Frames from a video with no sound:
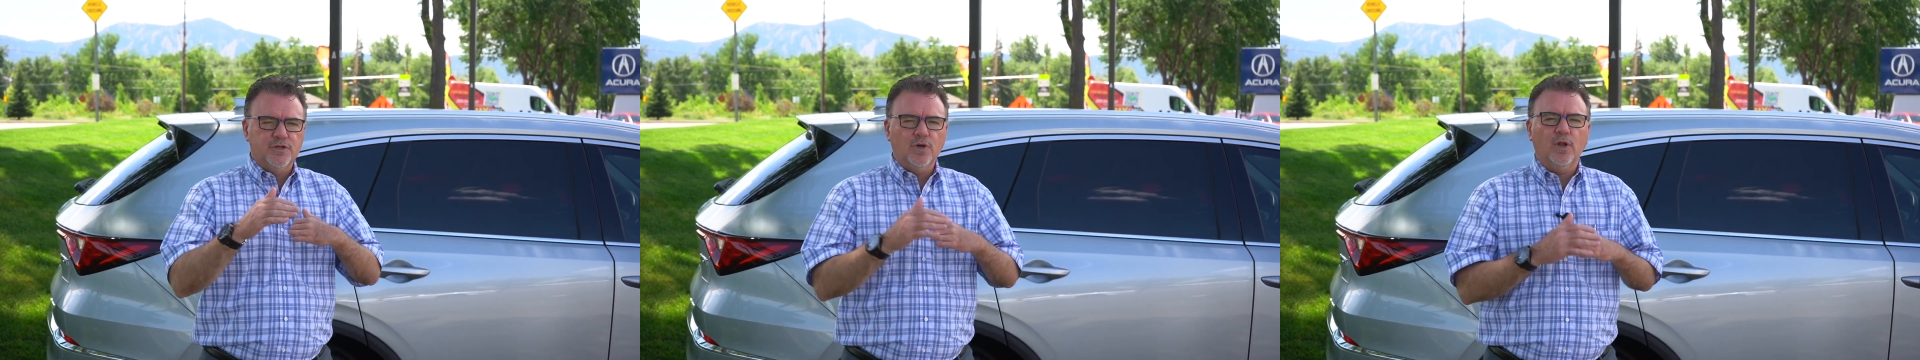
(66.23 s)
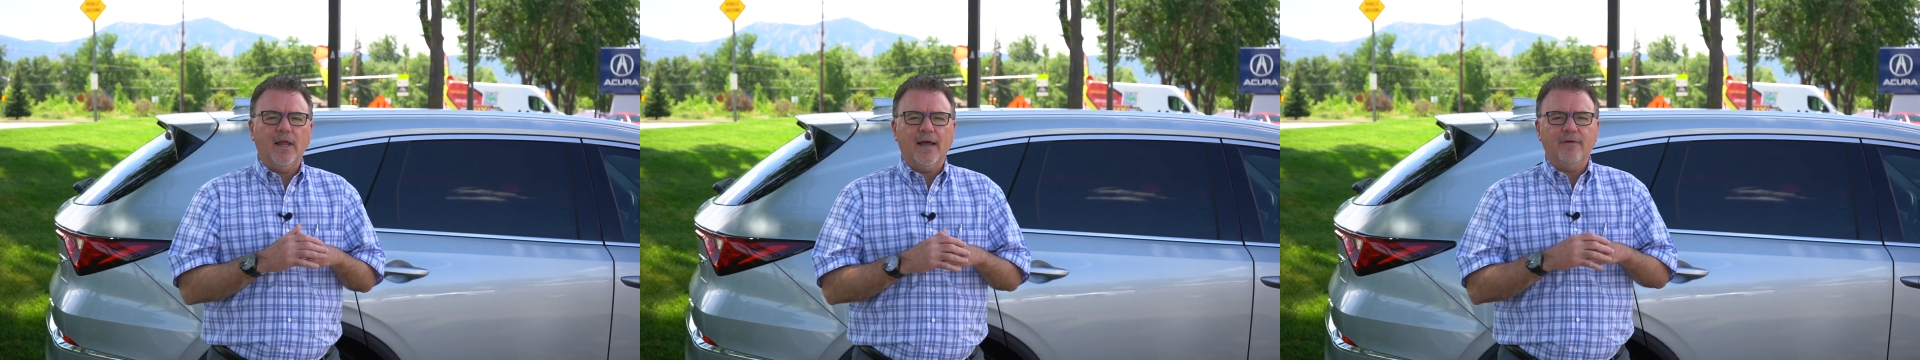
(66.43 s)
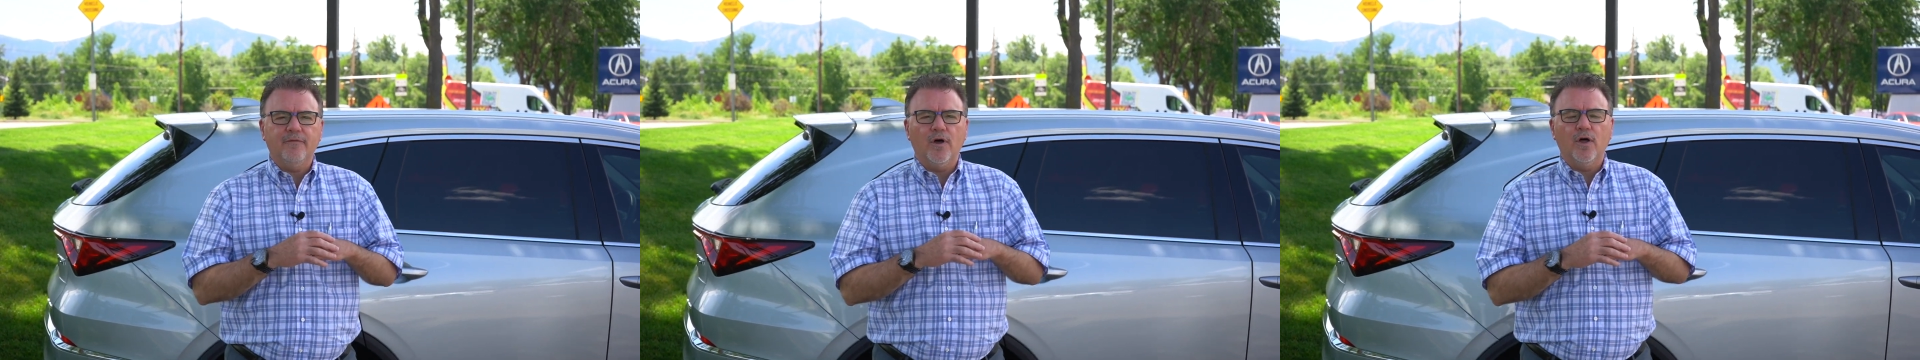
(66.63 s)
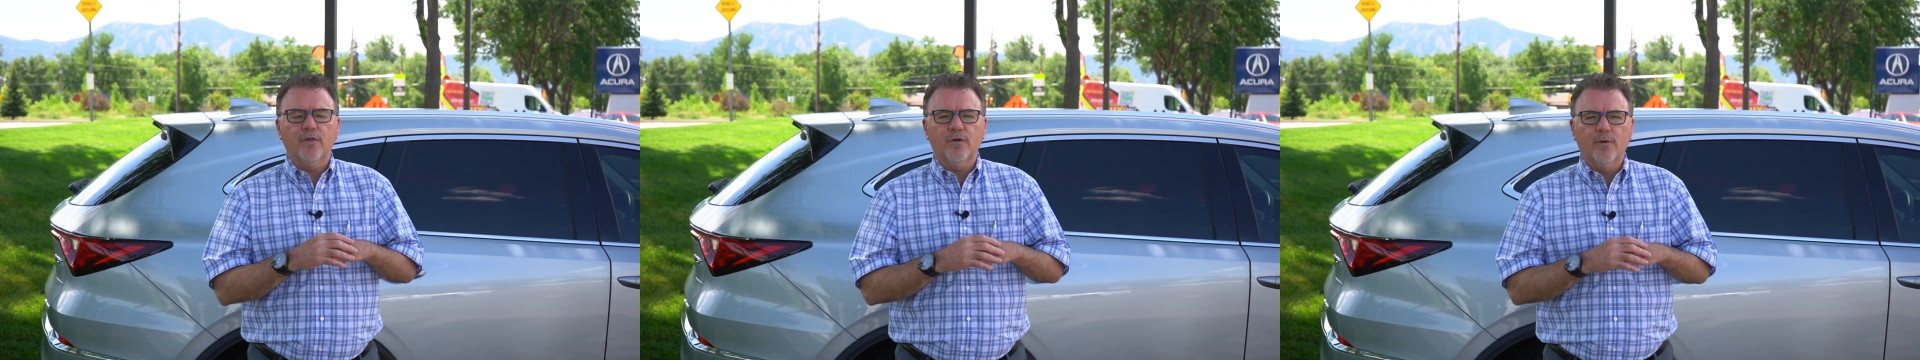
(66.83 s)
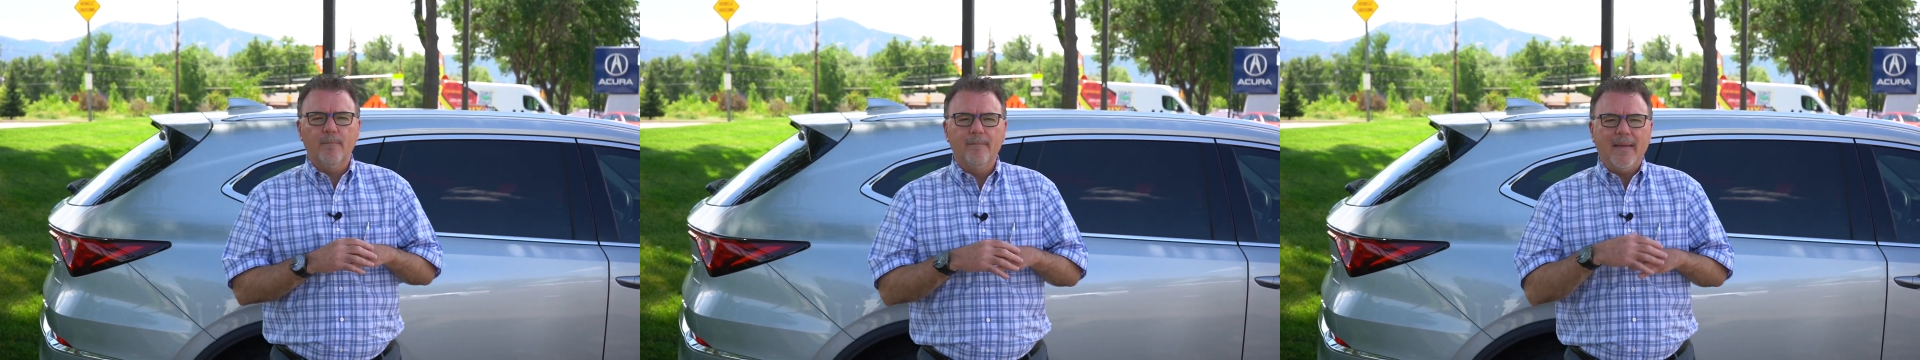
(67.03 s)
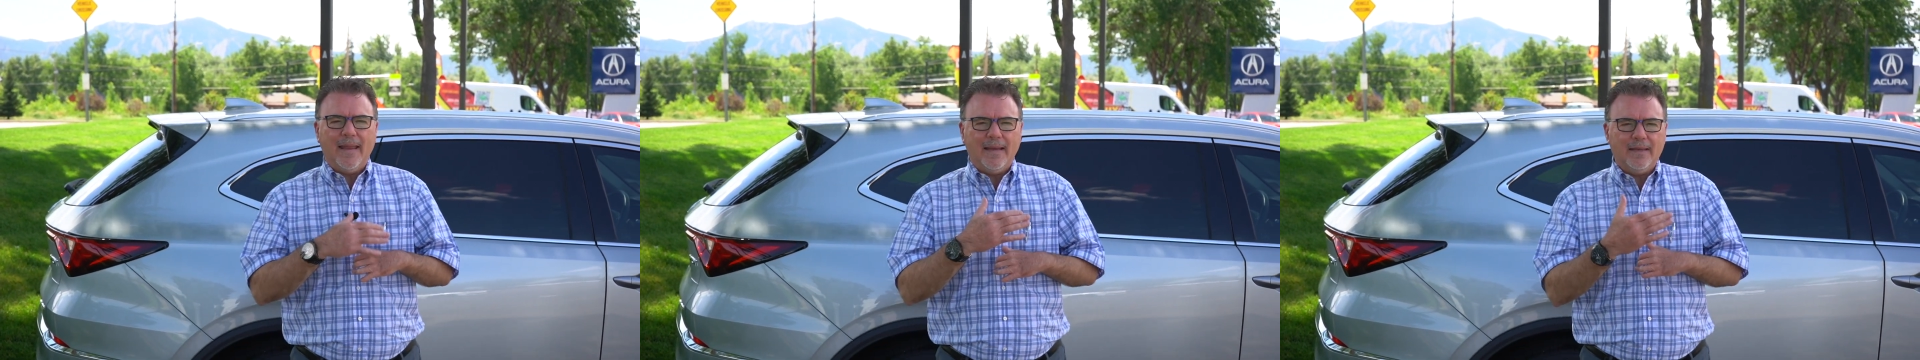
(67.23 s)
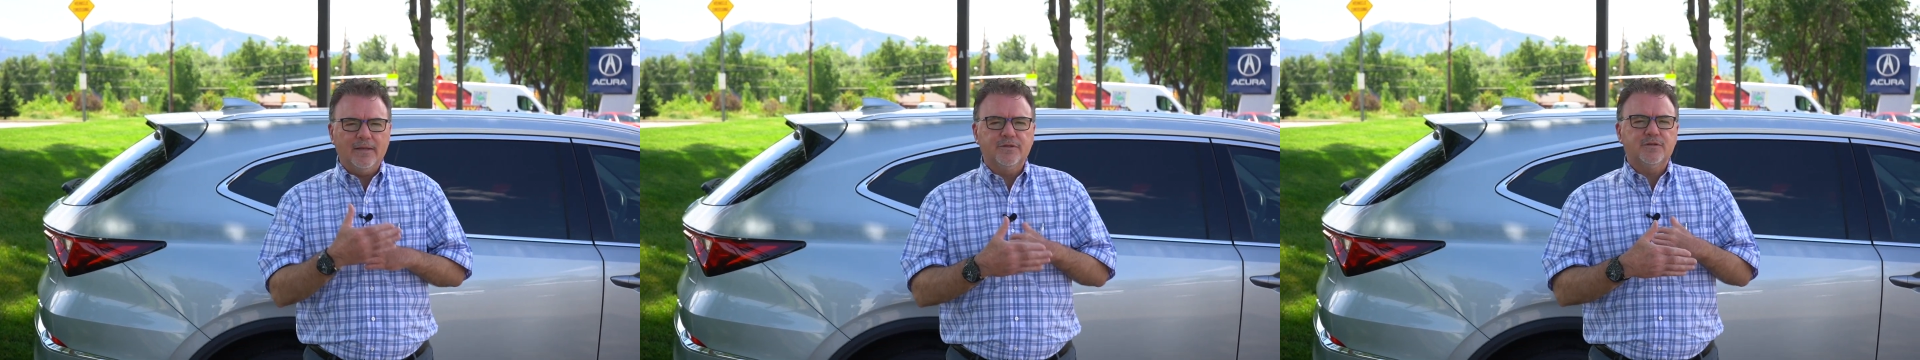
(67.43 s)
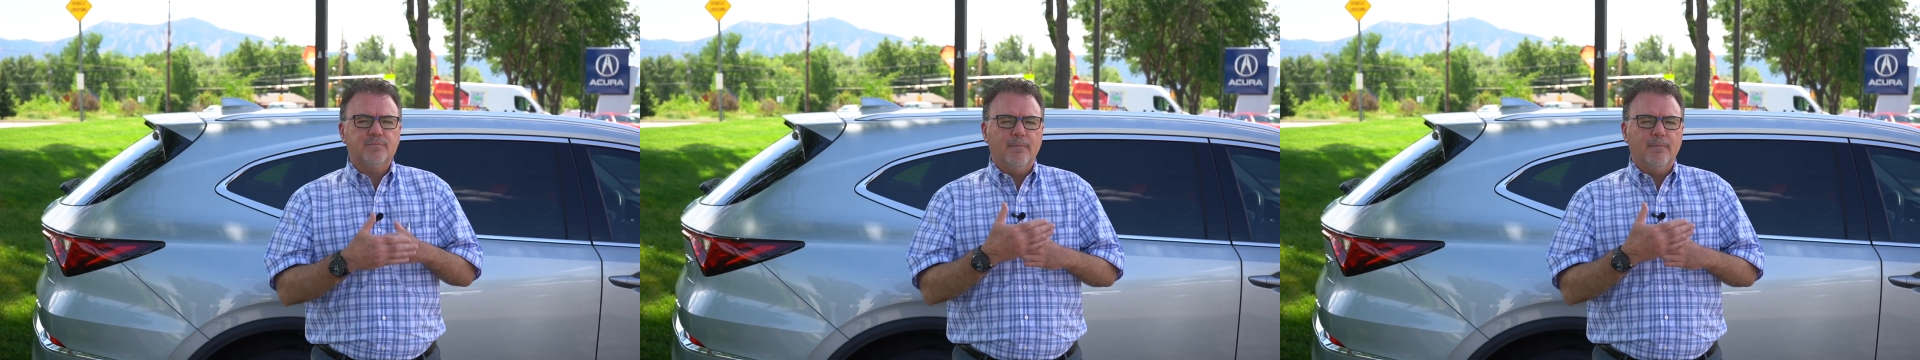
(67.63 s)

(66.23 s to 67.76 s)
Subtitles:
you'll have other maintenance